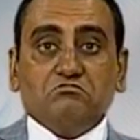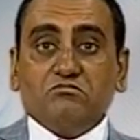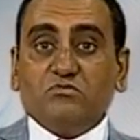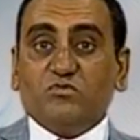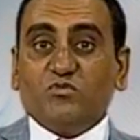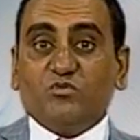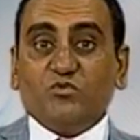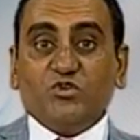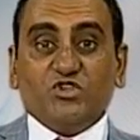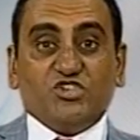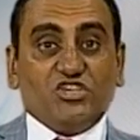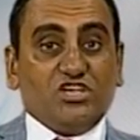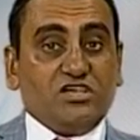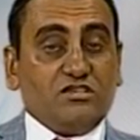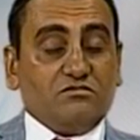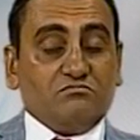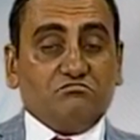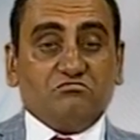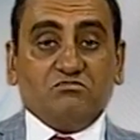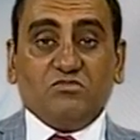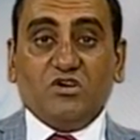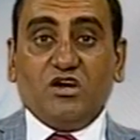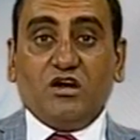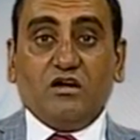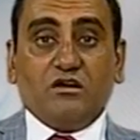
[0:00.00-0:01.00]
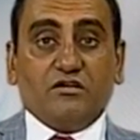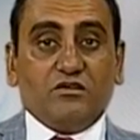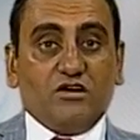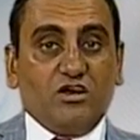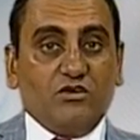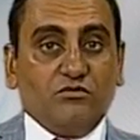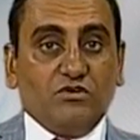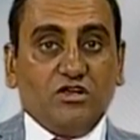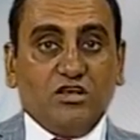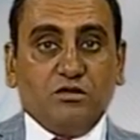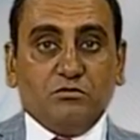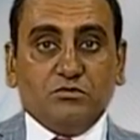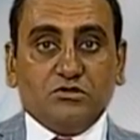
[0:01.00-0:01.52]
which are
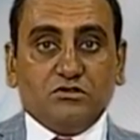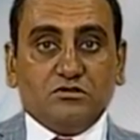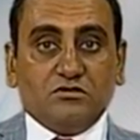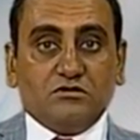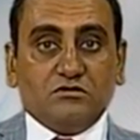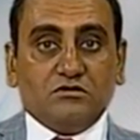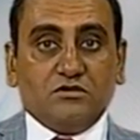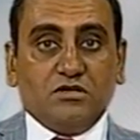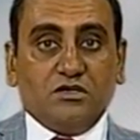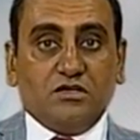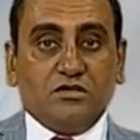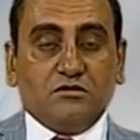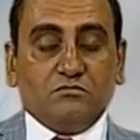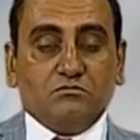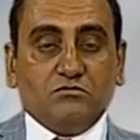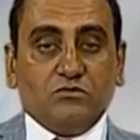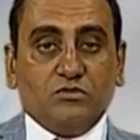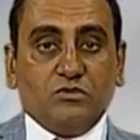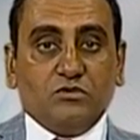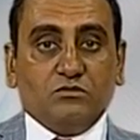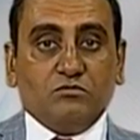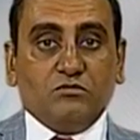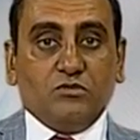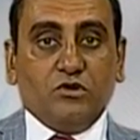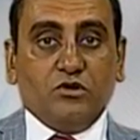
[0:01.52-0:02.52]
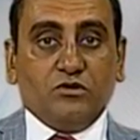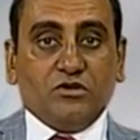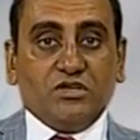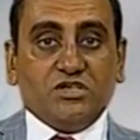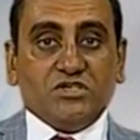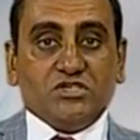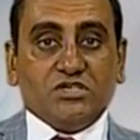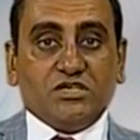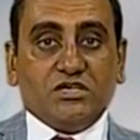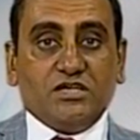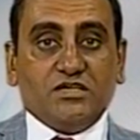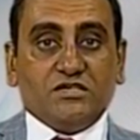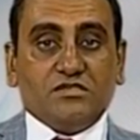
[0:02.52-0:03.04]
available on
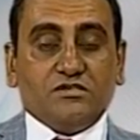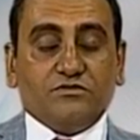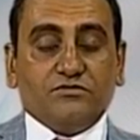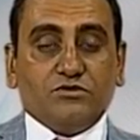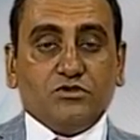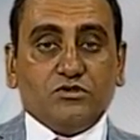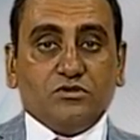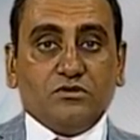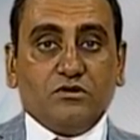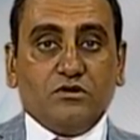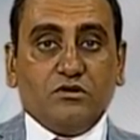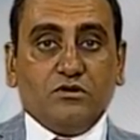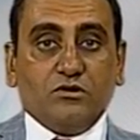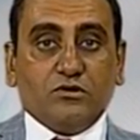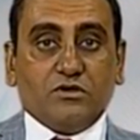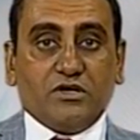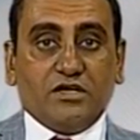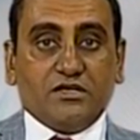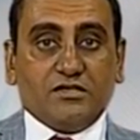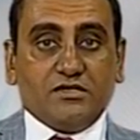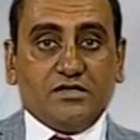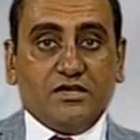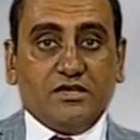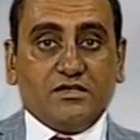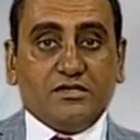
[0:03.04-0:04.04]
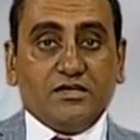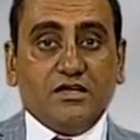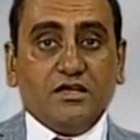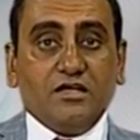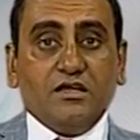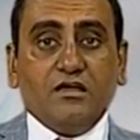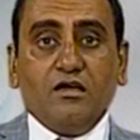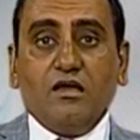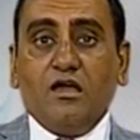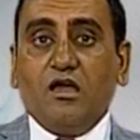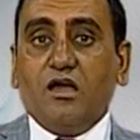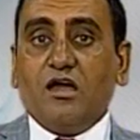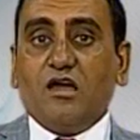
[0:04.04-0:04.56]
internet if you look at it.
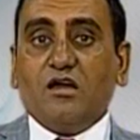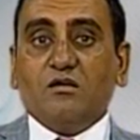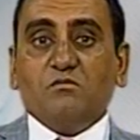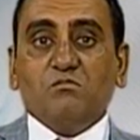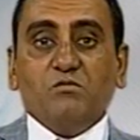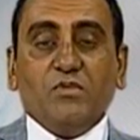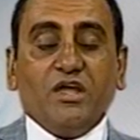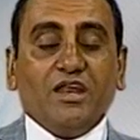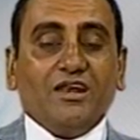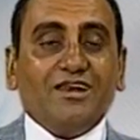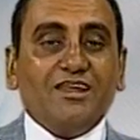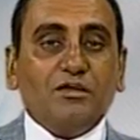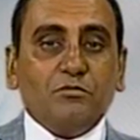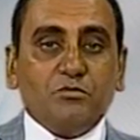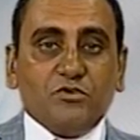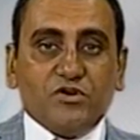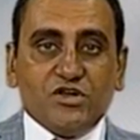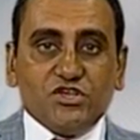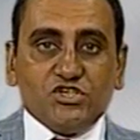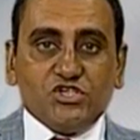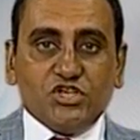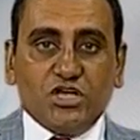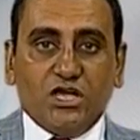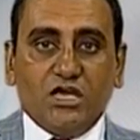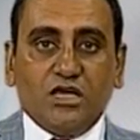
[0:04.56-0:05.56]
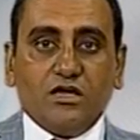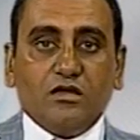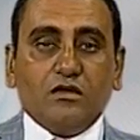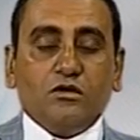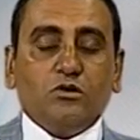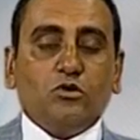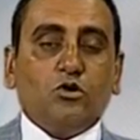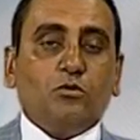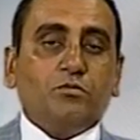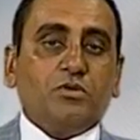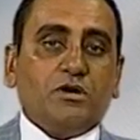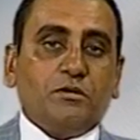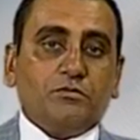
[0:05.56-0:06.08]
Mainly bridging,
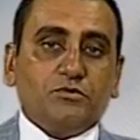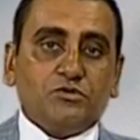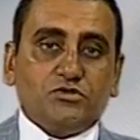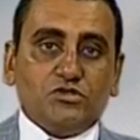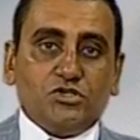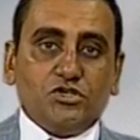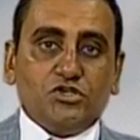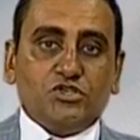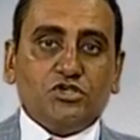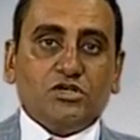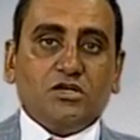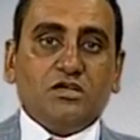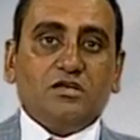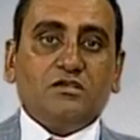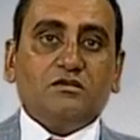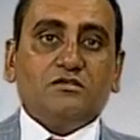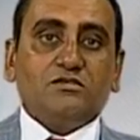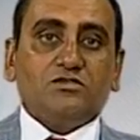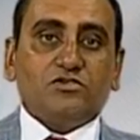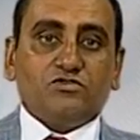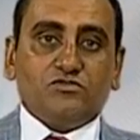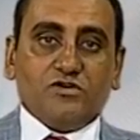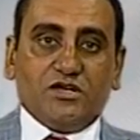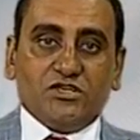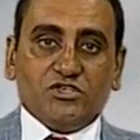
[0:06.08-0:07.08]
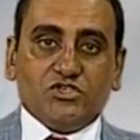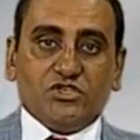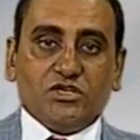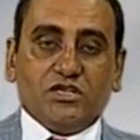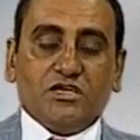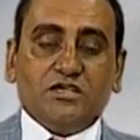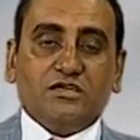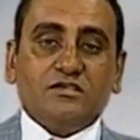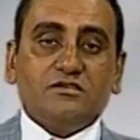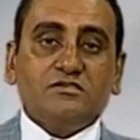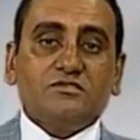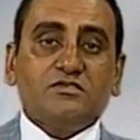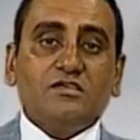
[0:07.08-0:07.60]
cobra position,
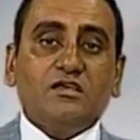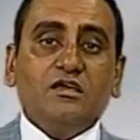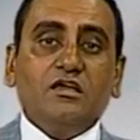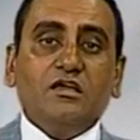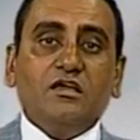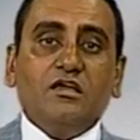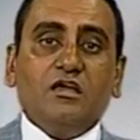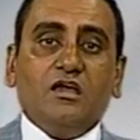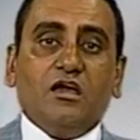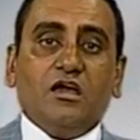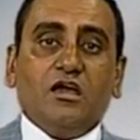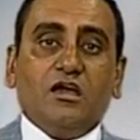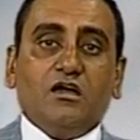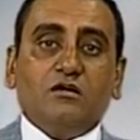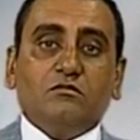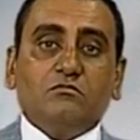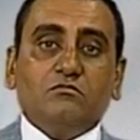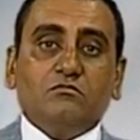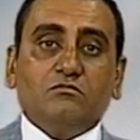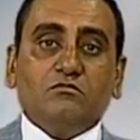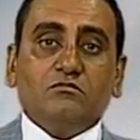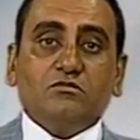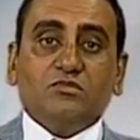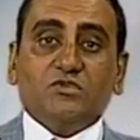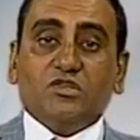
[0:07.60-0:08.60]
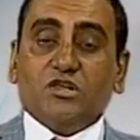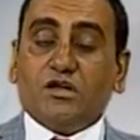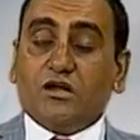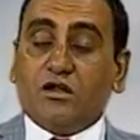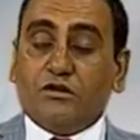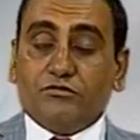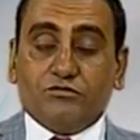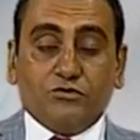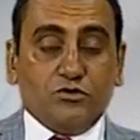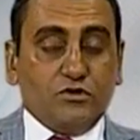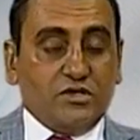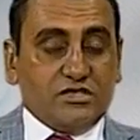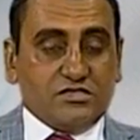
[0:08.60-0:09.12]
stretchings. There are a
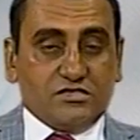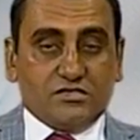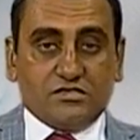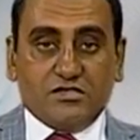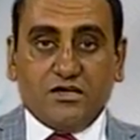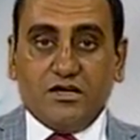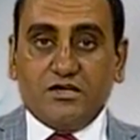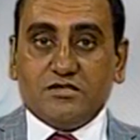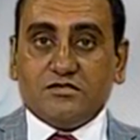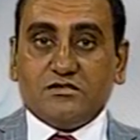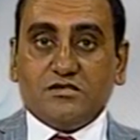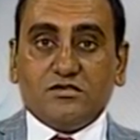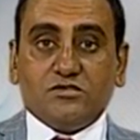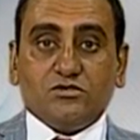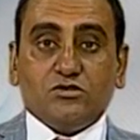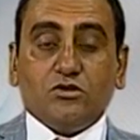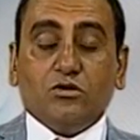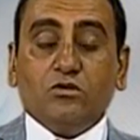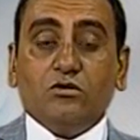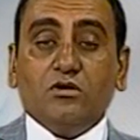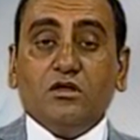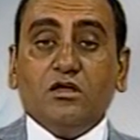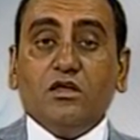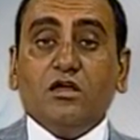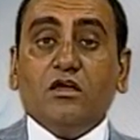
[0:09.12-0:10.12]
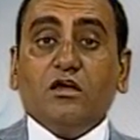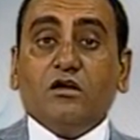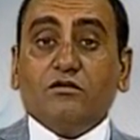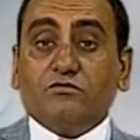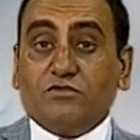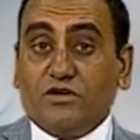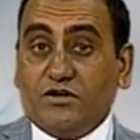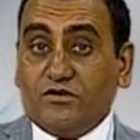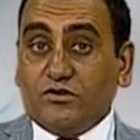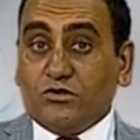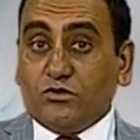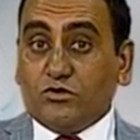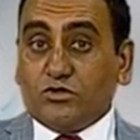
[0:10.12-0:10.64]
few exercises. So a
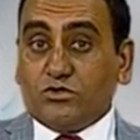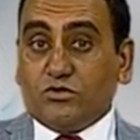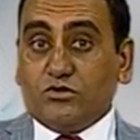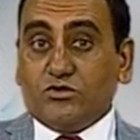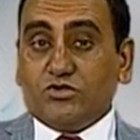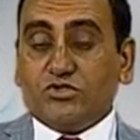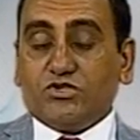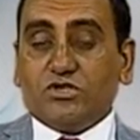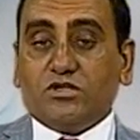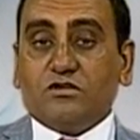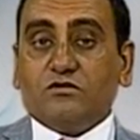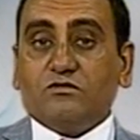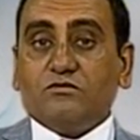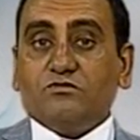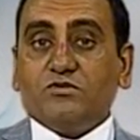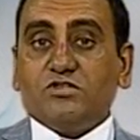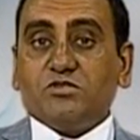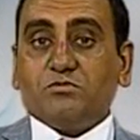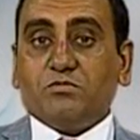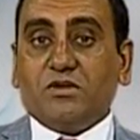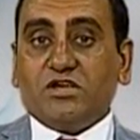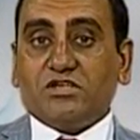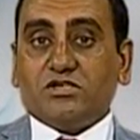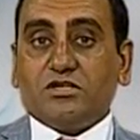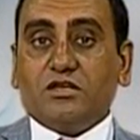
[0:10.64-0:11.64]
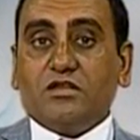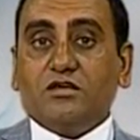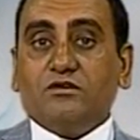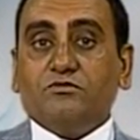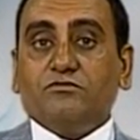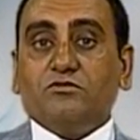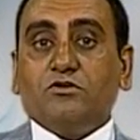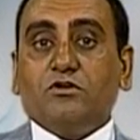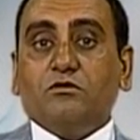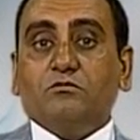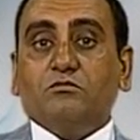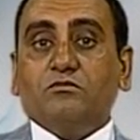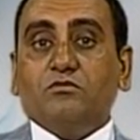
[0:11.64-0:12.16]
very good question, especially
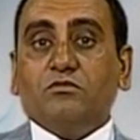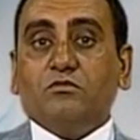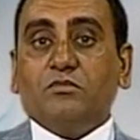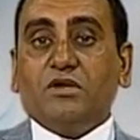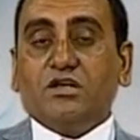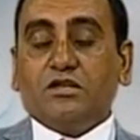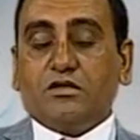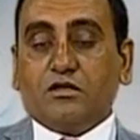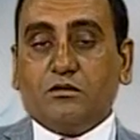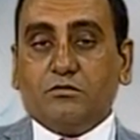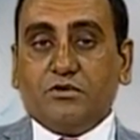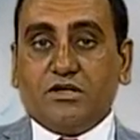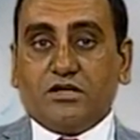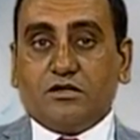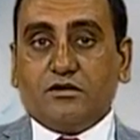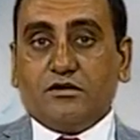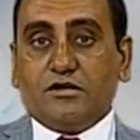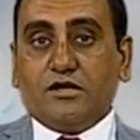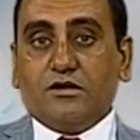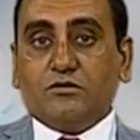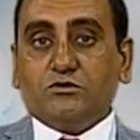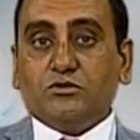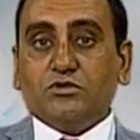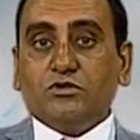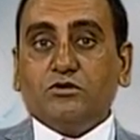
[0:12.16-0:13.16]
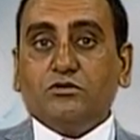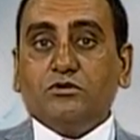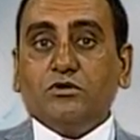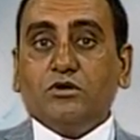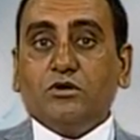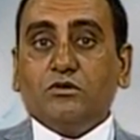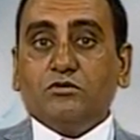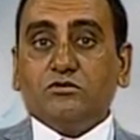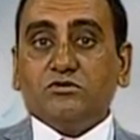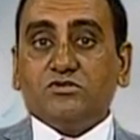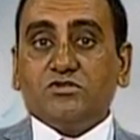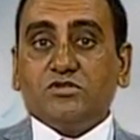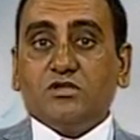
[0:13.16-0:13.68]
from medical background who
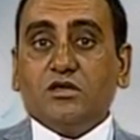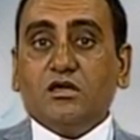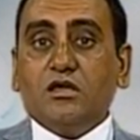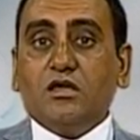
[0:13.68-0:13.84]
knows